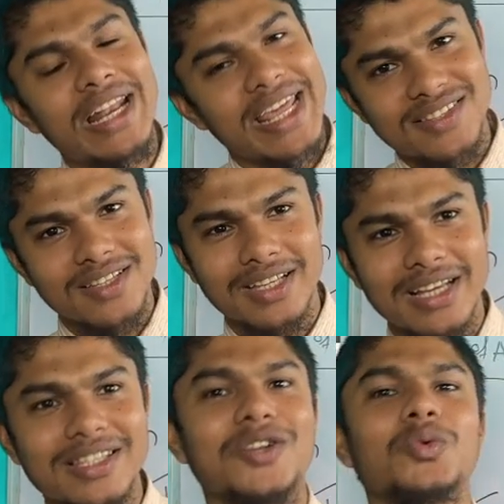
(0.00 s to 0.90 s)
exercise
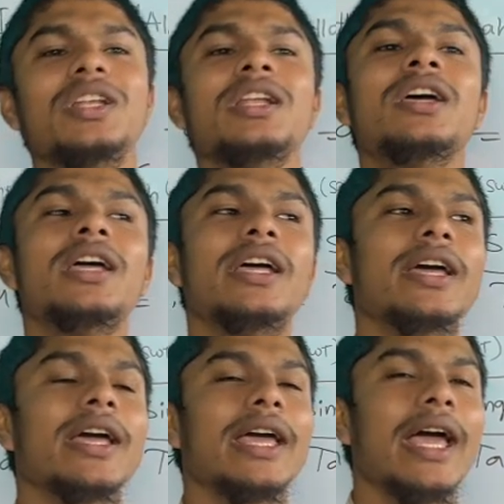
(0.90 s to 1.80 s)
that will
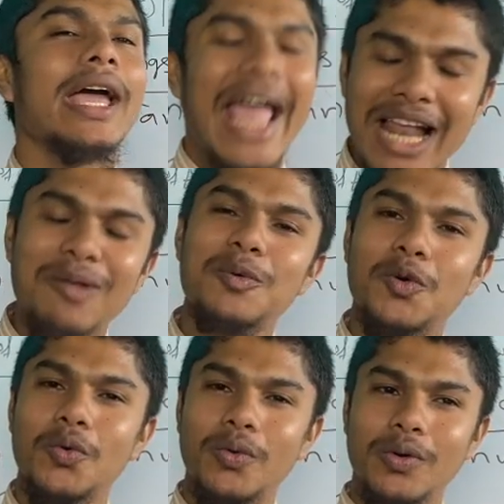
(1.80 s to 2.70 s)
help
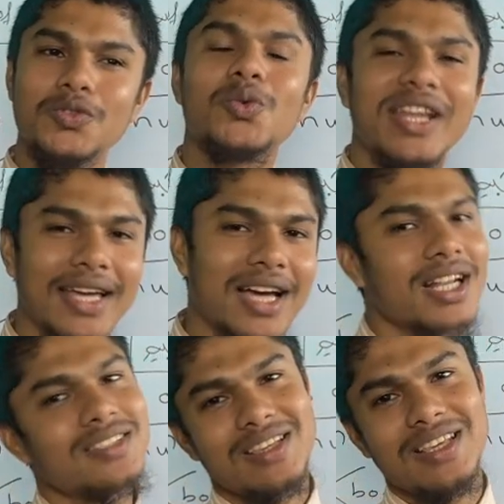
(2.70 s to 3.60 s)
you to
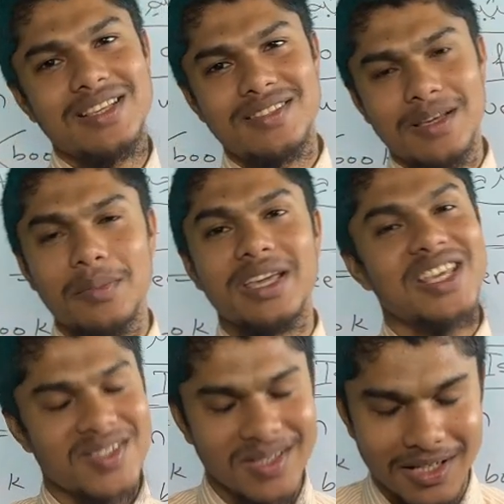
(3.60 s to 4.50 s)
recognize ism
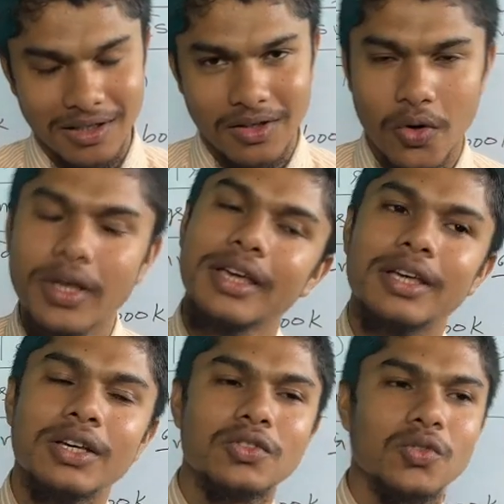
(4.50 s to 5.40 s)
easily. Okay,
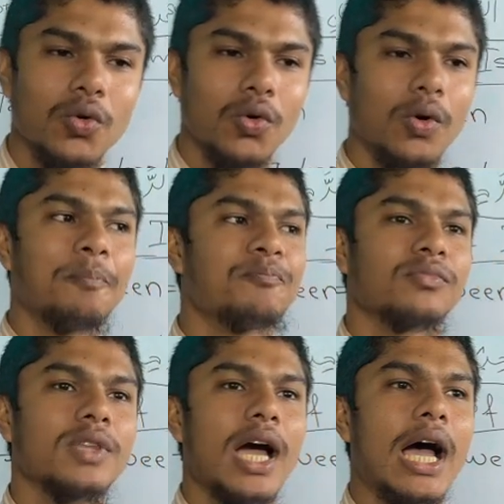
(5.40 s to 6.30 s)
so
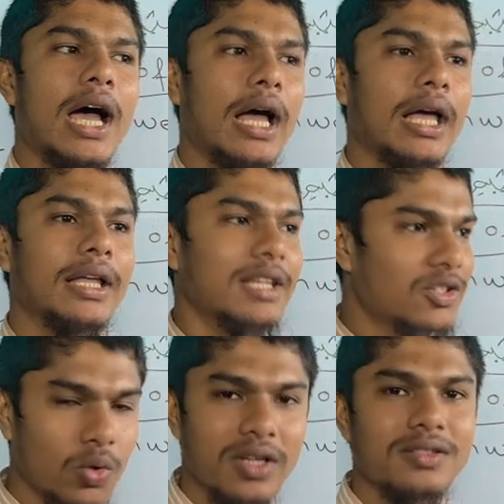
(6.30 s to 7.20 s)
this
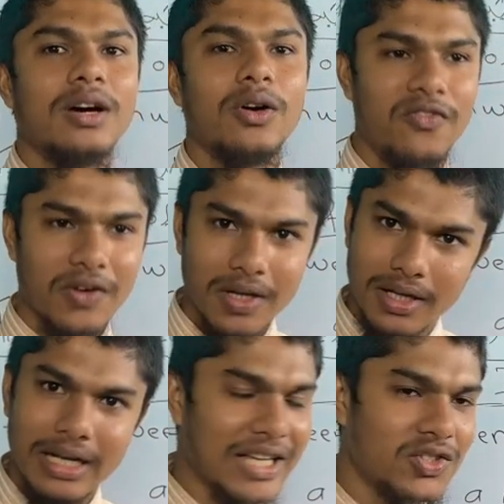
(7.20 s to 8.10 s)
was our first
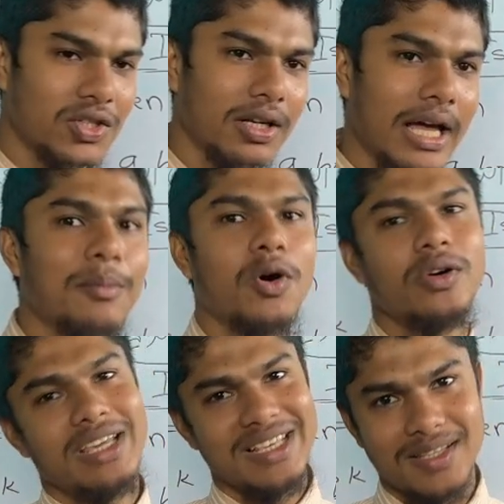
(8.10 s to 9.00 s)
lecture about
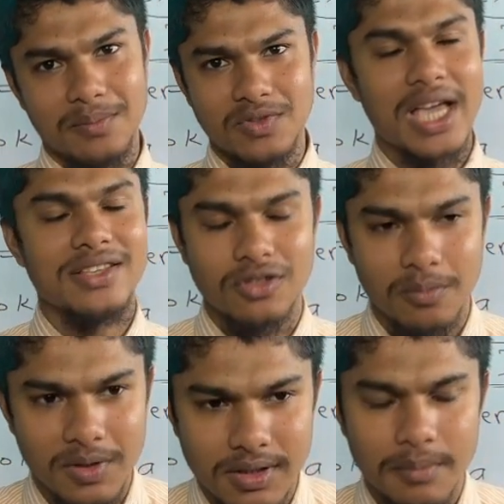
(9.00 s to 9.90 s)
ism, signs of
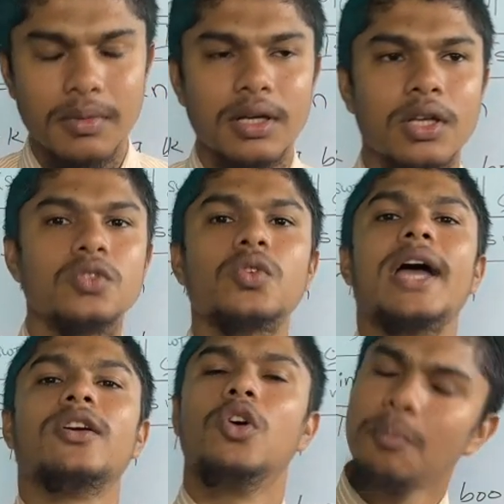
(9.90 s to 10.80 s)
ism. So
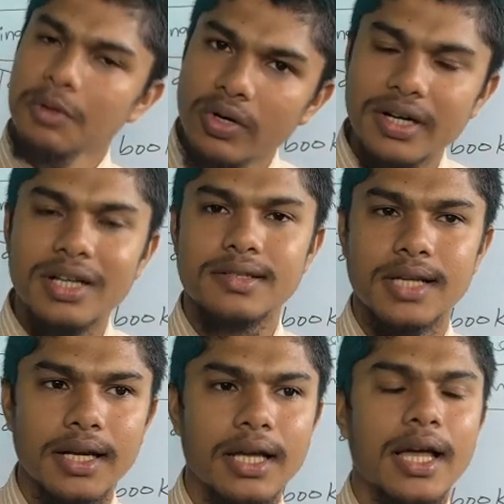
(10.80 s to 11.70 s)
I hope you
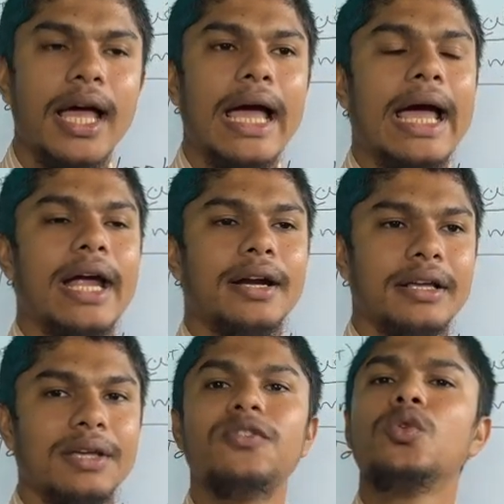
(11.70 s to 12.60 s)
understand, and
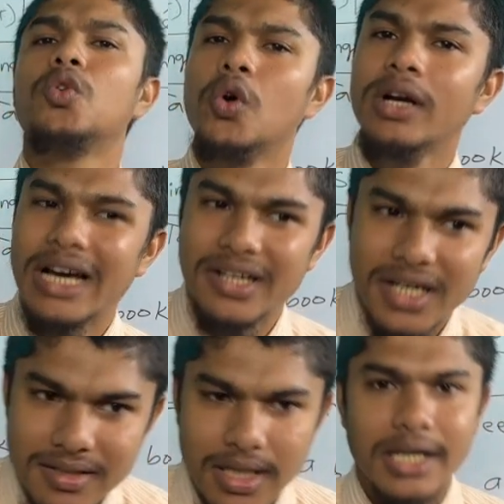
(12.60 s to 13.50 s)
if you don't
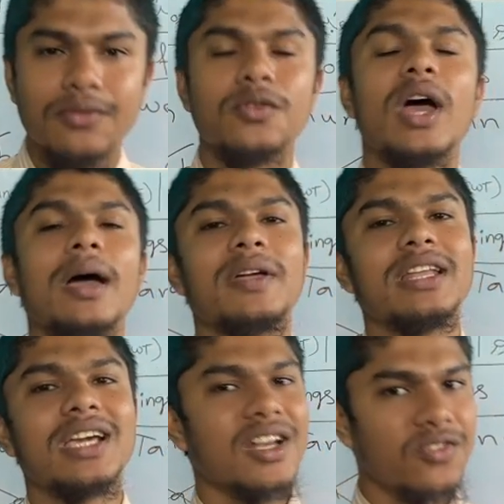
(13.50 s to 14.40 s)
understand, if you have any
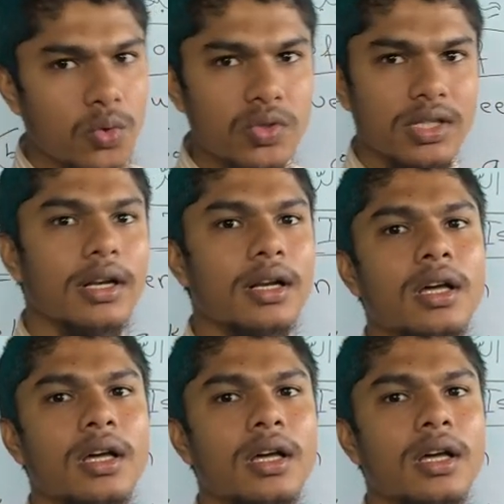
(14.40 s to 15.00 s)
confusion